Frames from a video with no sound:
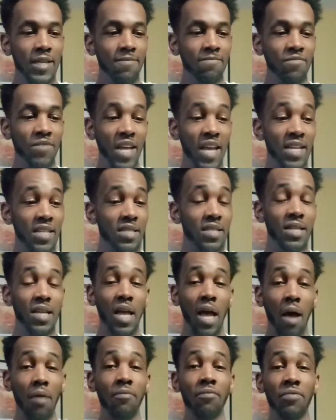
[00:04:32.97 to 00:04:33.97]
That's
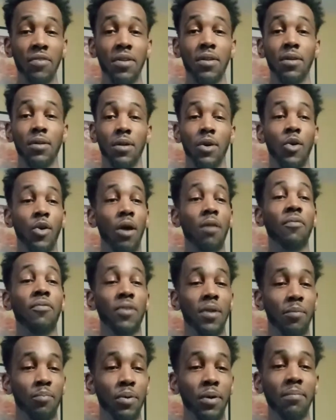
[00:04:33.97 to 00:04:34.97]
I'm
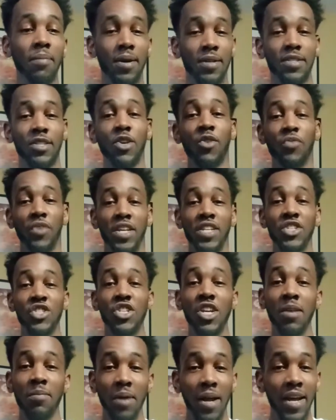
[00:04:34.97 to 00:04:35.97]
finna put myself in jeopardy.